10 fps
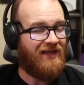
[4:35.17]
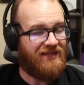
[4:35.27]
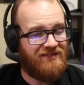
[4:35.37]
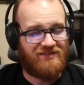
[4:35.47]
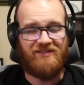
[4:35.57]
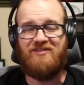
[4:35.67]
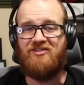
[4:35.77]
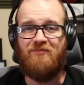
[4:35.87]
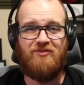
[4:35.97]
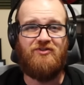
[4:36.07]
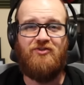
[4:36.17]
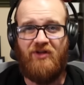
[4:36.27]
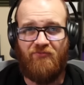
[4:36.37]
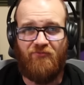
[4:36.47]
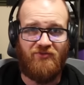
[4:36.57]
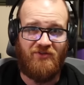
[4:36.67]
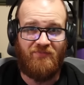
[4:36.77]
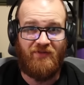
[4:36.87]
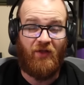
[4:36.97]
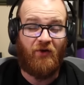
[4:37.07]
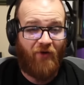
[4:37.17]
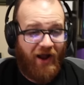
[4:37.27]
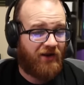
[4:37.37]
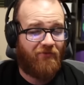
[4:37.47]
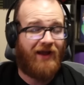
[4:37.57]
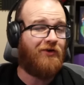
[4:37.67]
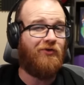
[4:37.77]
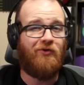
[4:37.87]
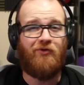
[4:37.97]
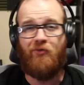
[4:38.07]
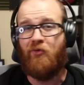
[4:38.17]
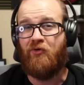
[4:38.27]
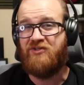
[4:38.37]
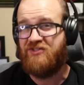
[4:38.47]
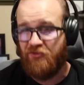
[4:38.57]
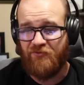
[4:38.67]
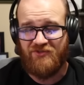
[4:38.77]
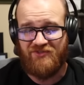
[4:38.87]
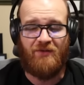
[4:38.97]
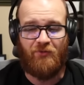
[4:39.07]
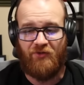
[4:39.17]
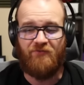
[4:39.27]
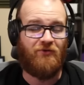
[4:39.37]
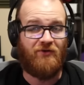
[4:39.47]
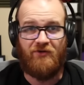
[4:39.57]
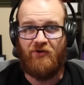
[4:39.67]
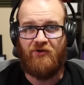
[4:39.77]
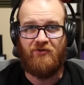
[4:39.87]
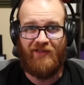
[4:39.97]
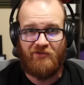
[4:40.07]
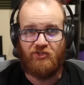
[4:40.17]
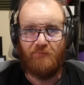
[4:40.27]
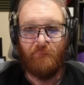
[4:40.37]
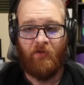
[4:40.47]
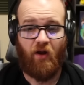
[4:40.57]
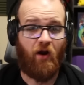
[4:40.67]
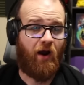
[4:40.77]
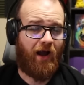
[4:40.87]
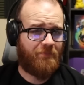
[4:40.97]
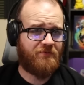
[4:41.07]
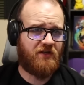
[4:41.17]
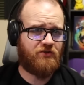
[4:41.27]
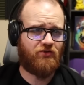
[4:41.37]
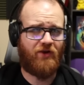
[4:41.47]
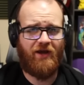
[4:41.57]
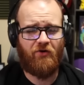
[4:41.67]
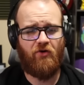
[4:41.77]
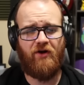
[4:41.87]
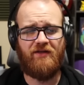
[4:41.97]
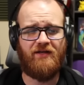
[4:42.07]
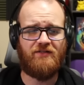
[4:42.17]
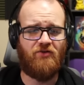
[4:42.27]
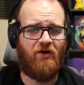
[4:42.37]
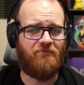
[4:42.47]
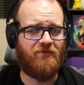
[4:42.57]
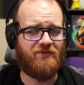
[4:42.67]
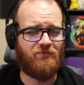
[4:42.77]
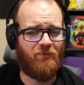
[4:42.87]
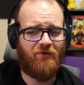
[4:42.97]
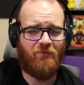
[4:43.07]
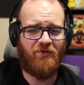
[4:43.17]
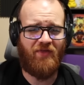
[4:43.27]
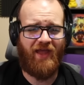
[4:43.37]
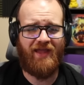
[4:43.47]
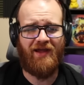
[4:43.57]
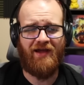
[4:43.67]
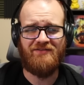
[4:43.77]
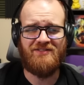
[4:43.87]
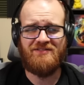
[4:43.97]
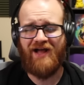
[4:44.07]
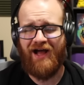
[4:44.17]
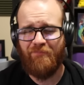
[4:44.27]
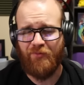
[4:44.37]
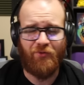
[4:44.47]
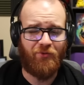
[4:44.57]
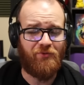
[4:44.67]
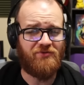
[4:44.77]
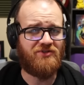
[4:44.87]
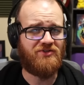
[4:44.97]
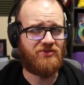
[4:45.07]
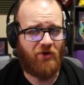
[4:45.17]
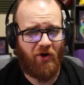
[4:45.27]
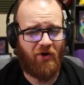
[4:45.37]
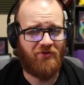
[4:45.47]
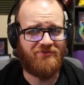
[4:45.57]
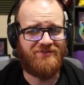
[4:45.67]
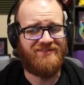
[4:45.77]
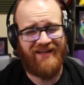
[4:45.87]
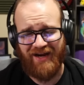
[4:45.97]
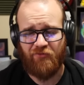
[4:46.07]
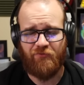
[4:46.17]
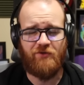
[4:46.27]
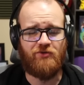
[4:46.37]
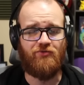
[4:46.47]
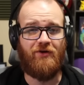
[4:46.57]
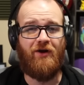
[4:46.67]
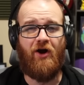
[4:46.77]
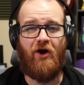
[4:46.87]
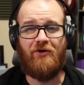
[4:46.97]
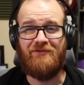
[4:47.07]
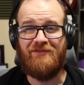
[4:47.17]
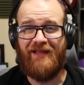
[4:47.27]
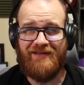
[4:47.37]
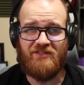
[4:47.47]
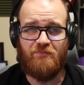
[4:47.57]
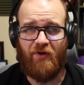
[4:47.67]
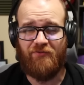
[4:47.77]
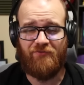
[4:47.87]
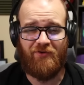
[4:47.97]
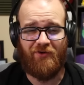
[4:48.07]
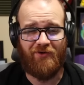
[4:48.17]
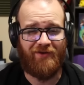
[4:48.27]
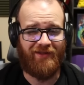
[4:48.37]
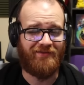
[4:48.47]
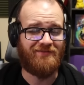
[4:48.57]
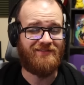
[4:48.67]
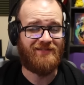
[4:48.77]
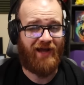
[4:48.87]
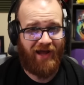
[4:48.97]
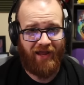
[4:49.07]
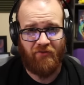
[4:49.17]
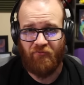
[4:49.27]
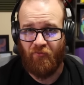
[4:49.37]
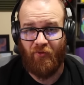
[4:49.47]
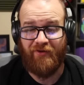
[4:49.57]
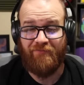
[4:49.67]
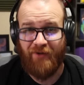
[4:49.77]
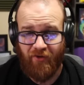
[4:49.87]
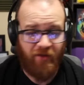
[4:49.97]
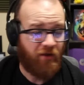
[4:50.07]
Easily substitute him for something like Rocket Raccoon or Silver Sable if they're in your collection. Our high potential category kicks off this week with a Zabu Scar deck featuring our latest buff card in Typhoid Mary.